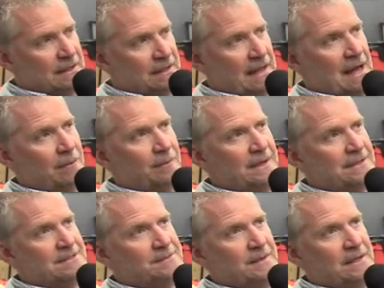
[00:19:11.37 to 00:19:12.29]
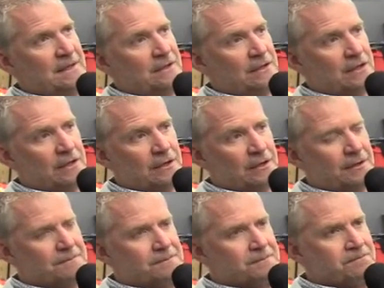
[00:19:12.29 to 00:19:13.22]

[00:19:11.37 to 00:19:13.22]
it allowed me to spend a year